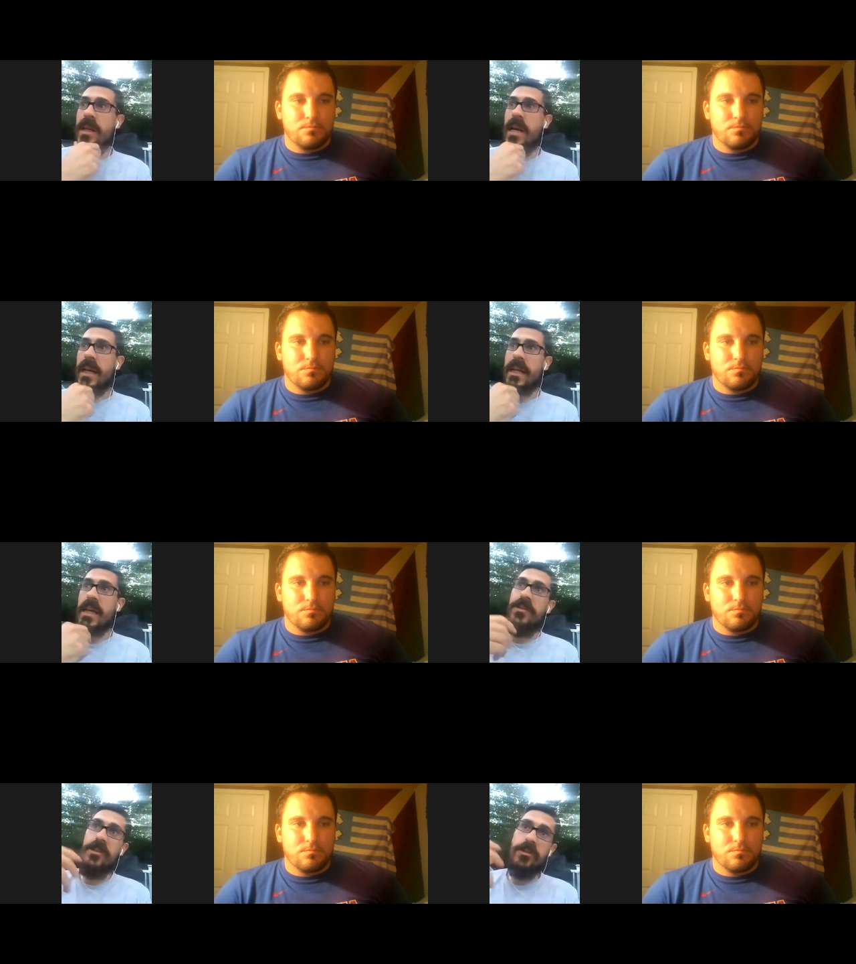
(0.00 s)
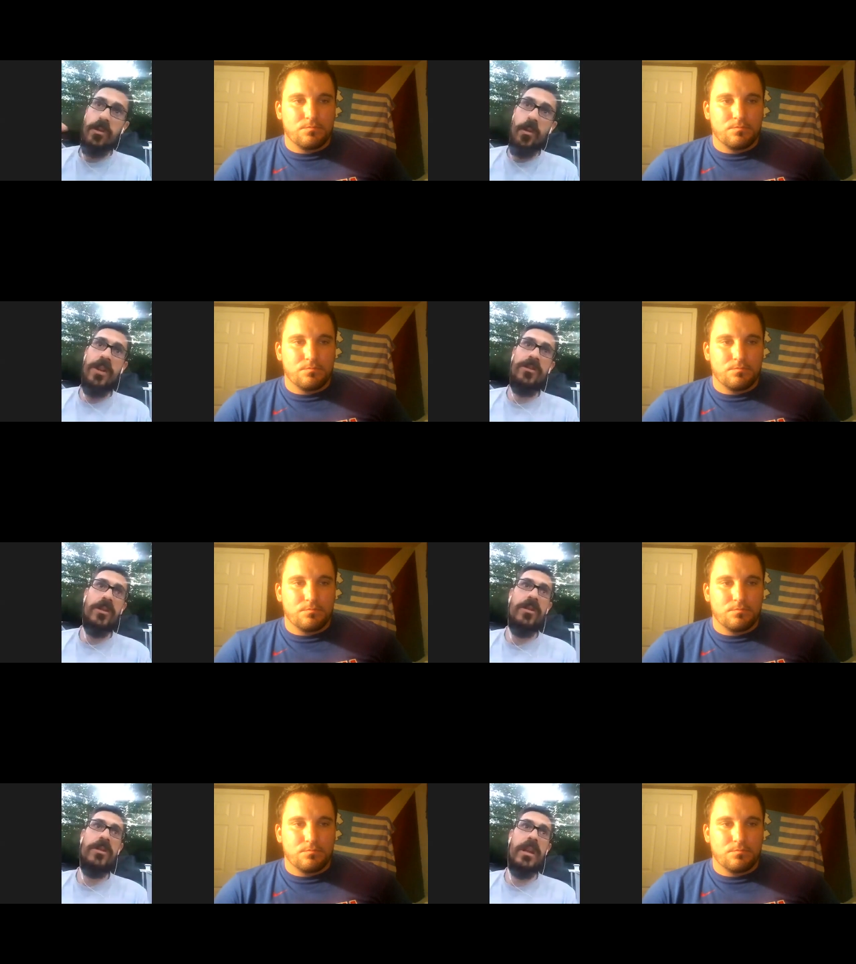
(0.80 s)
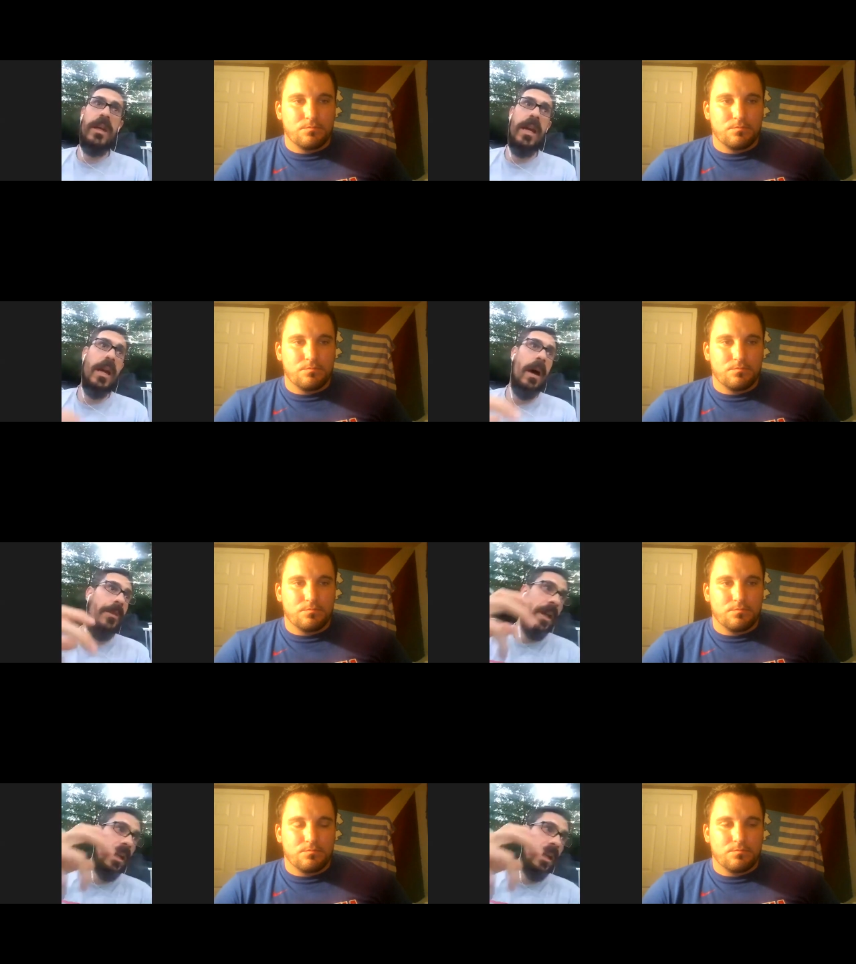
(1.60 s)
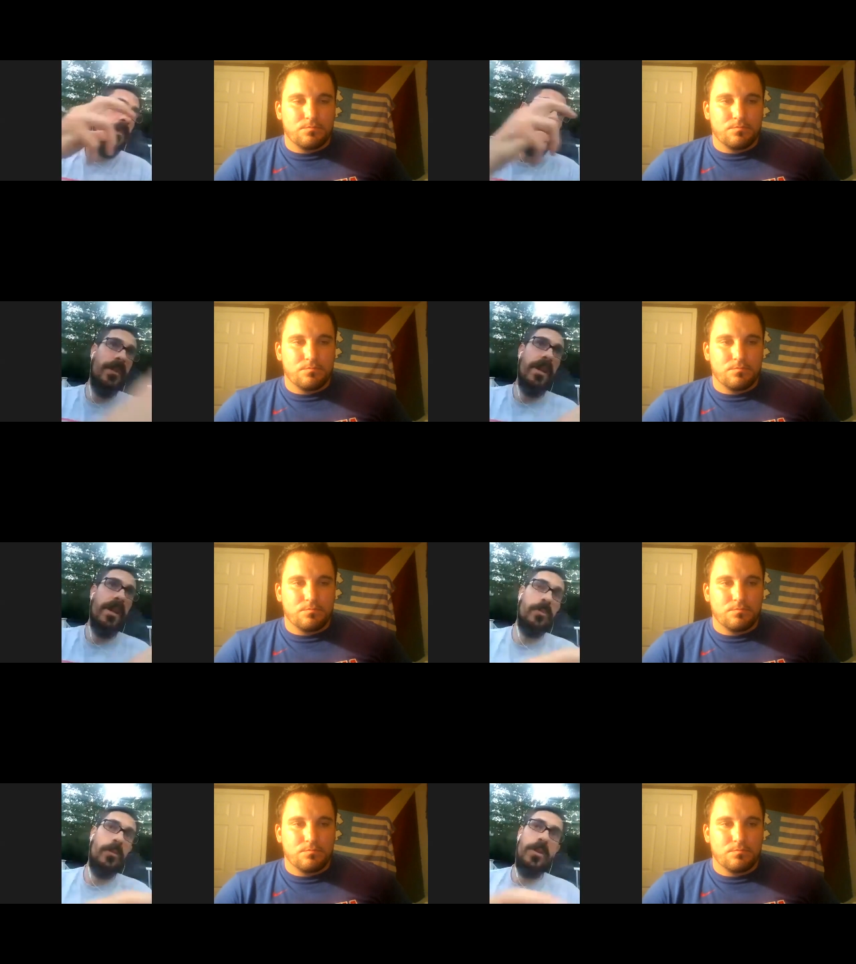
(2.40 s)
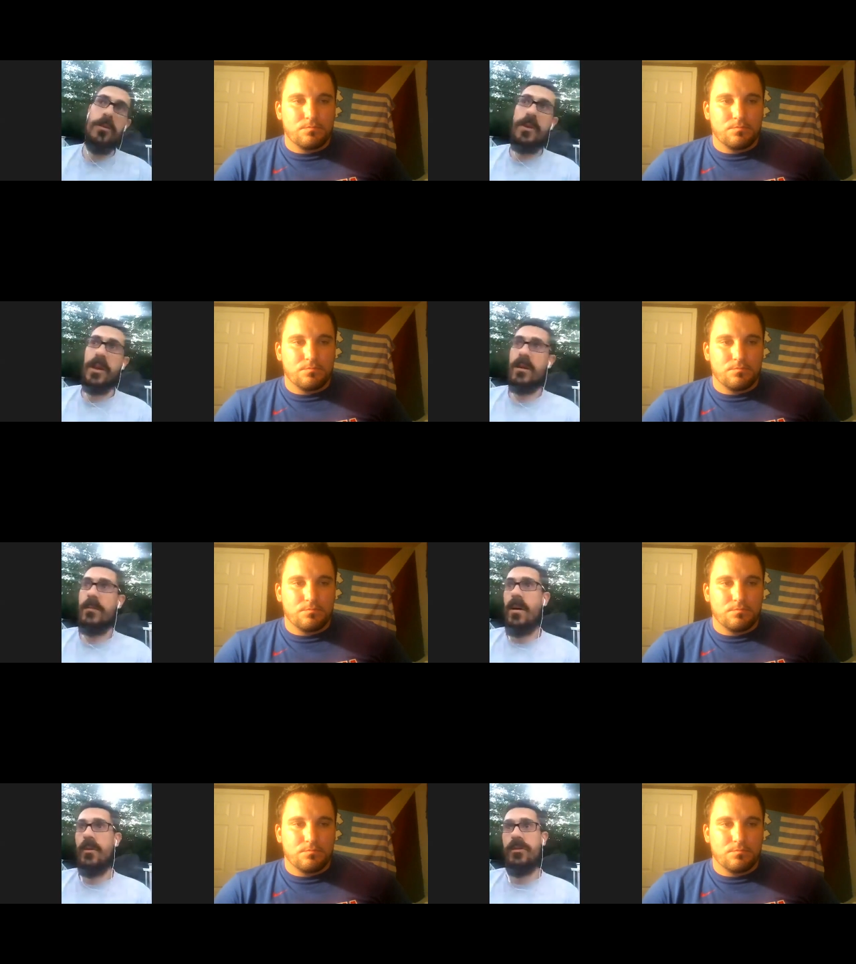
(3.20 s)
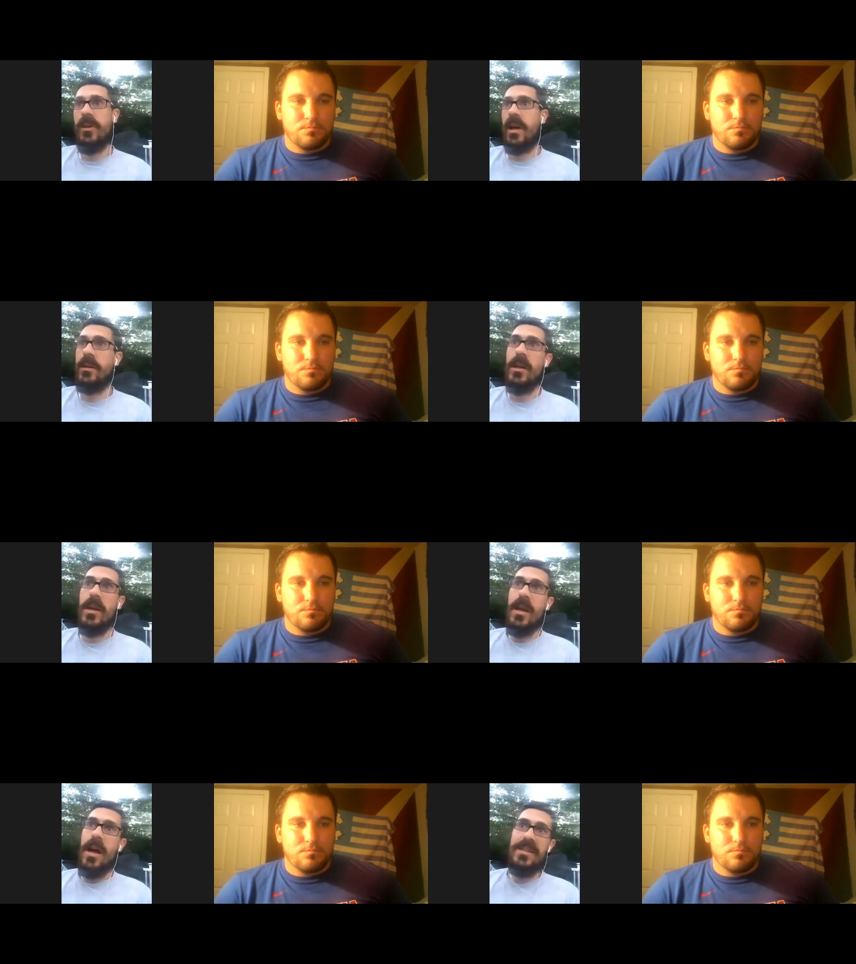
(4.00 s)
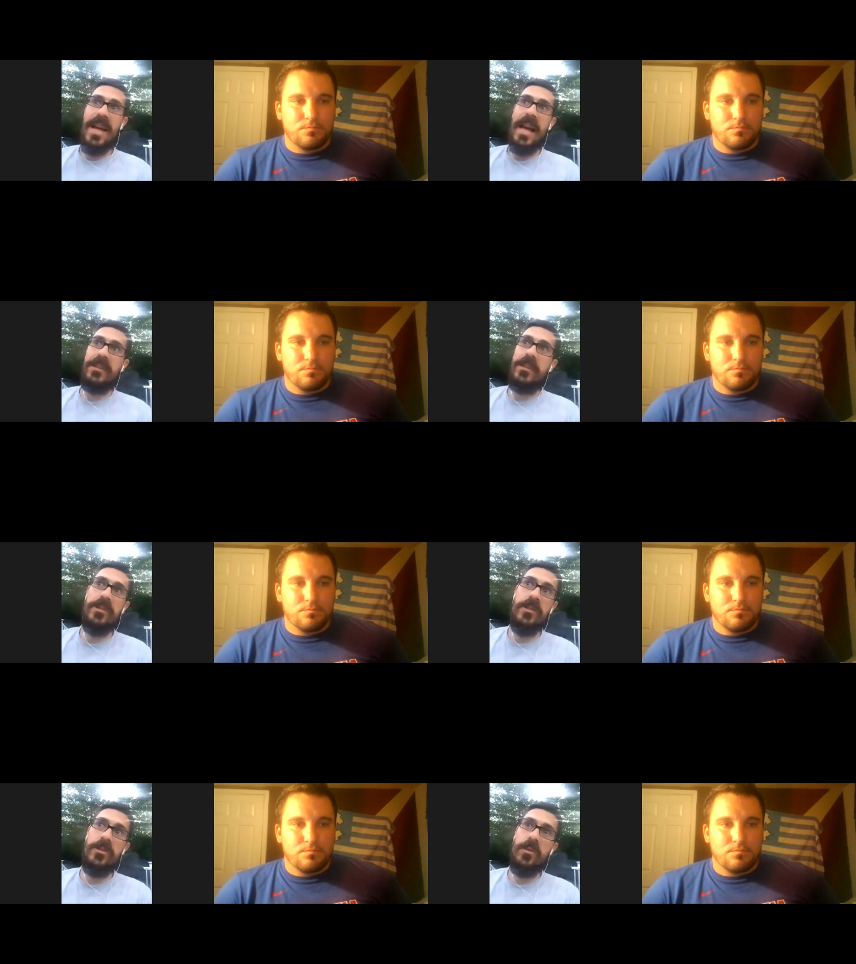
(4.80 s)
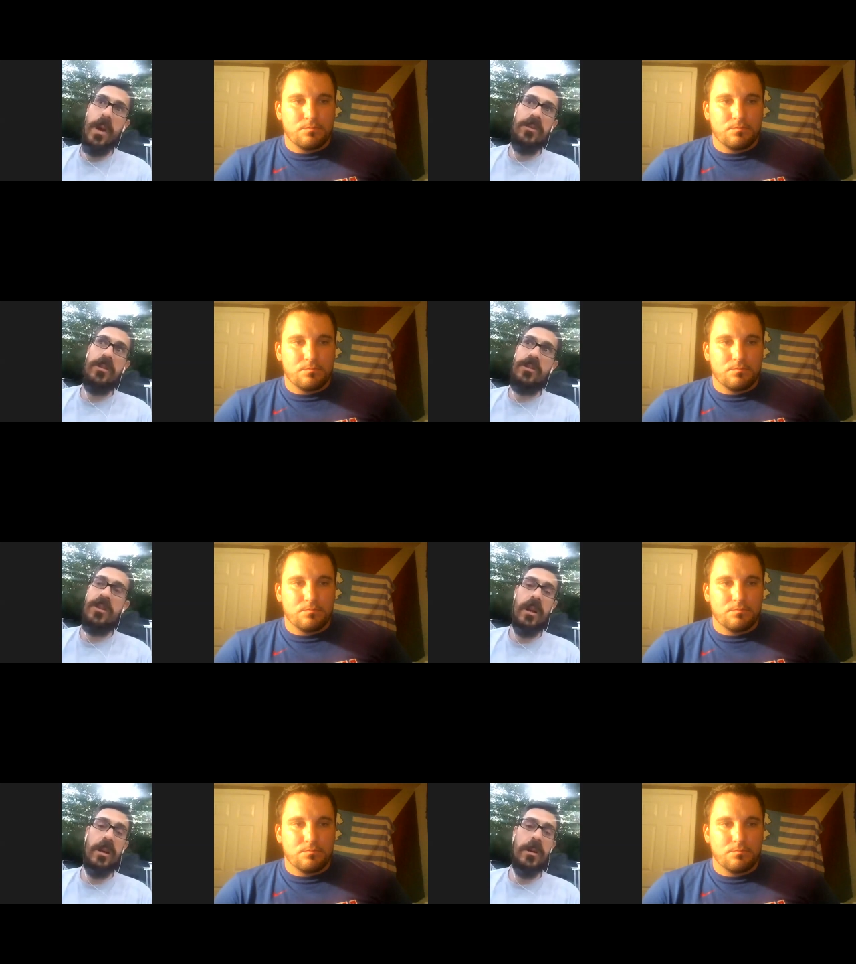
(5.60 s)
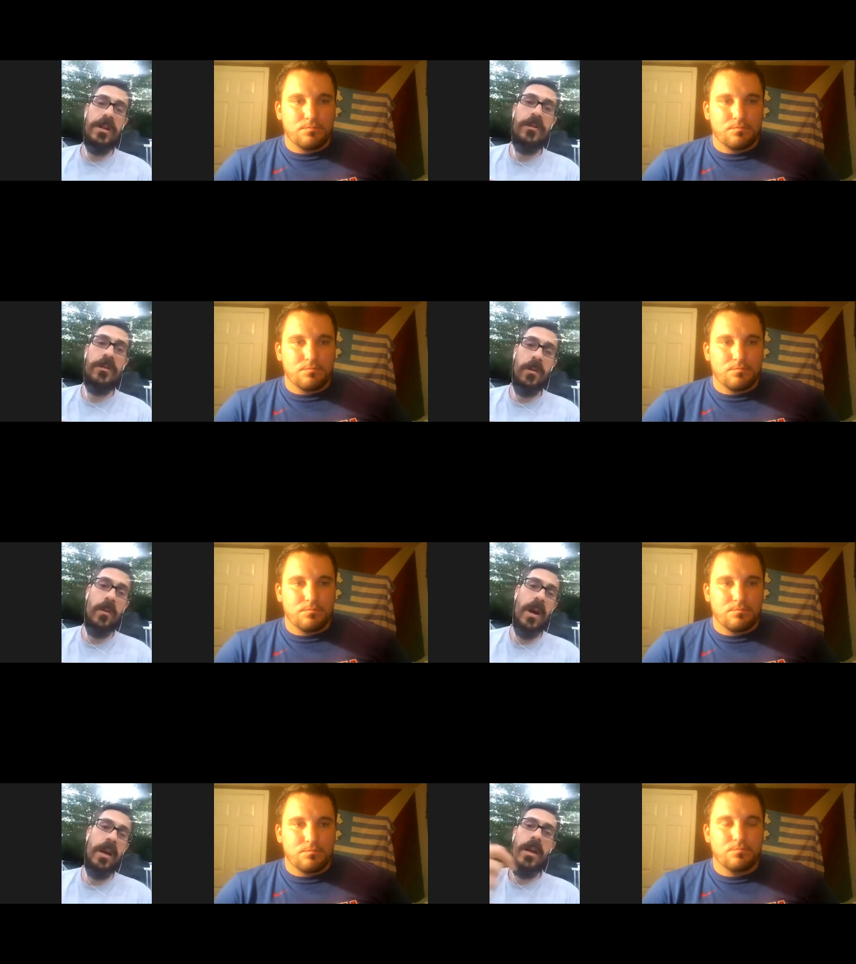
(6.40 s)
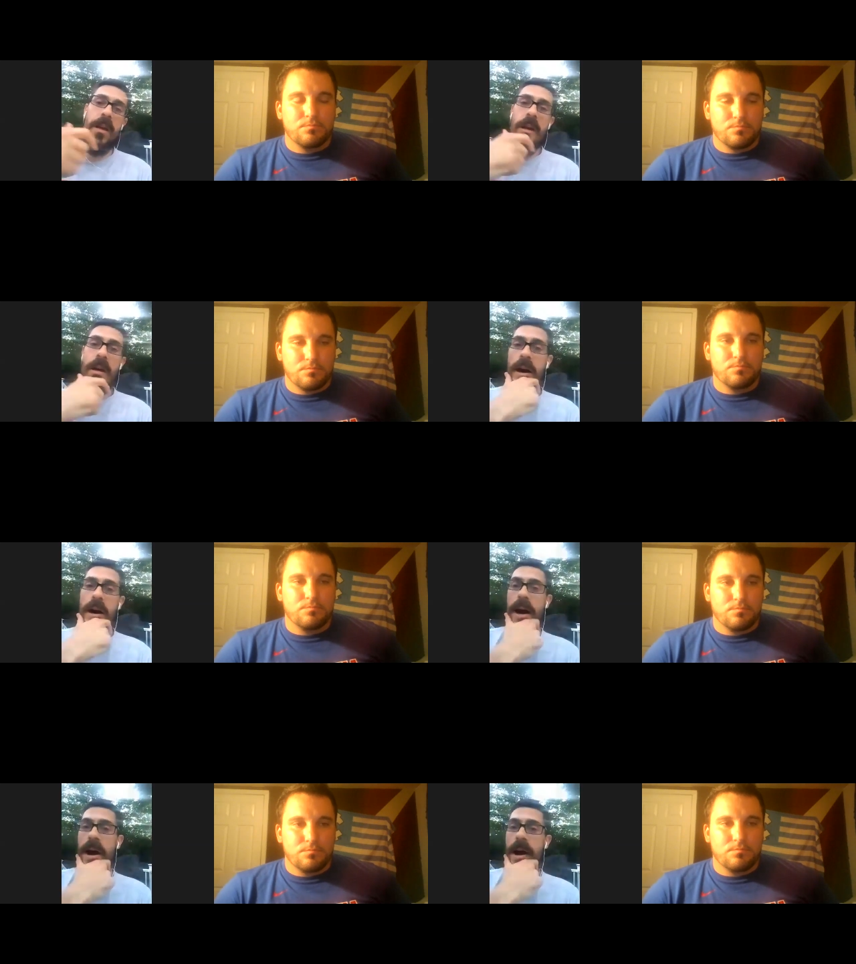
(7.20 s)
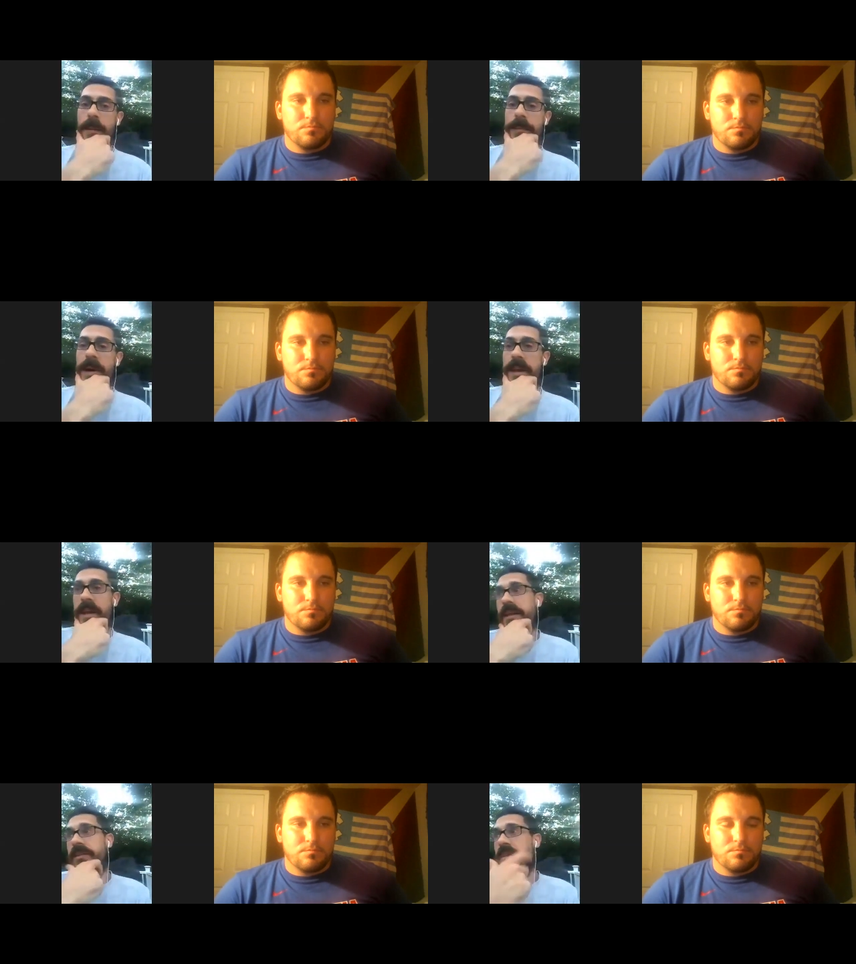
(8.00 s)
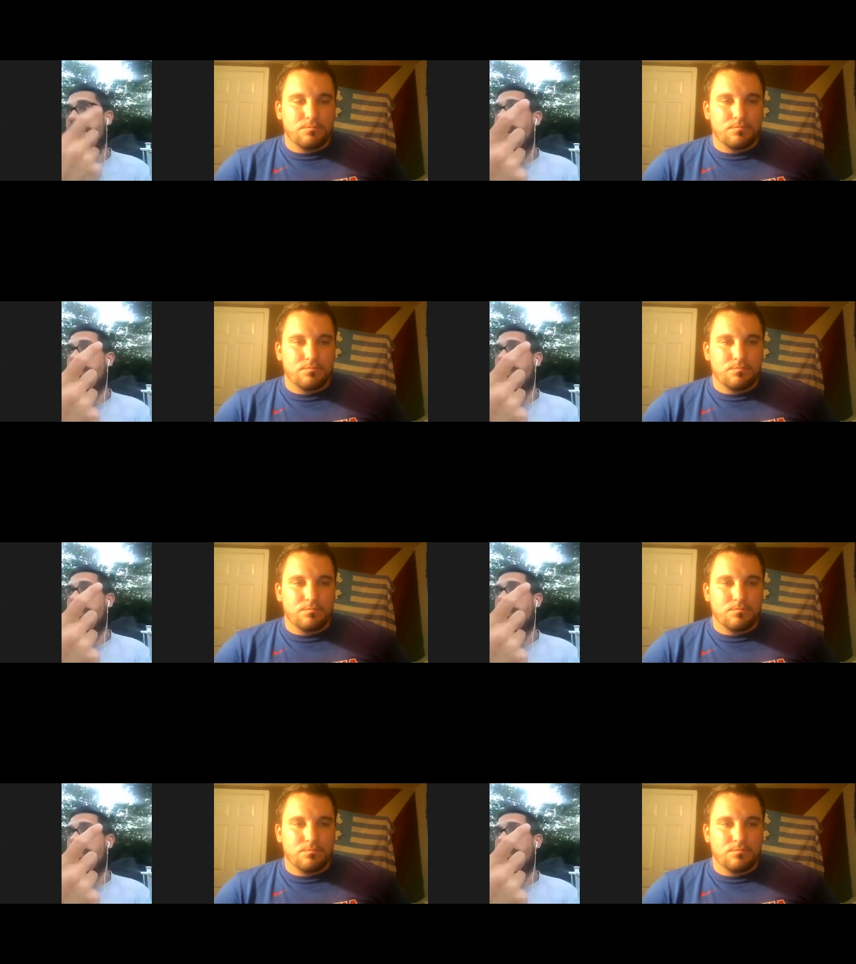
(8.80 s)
Speaker 1: and give situations. And, hey, I'm thinking about this. What do you think about? Or should I attack this situation or scenario a different way? Um, and then sometimes,